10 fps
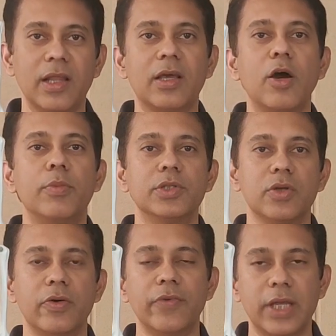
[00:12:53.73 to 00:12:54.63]
like how much
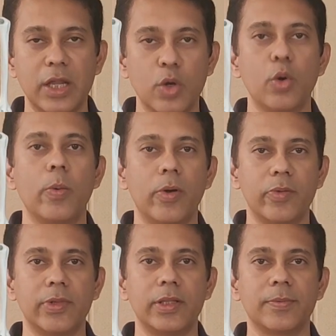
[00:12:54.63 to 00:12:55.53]
we can go about
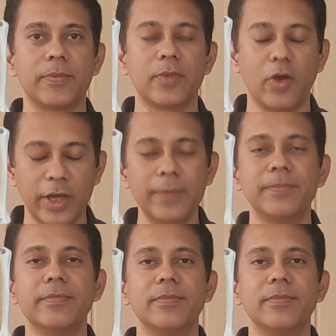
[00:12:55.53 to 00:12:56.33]
it. Okay.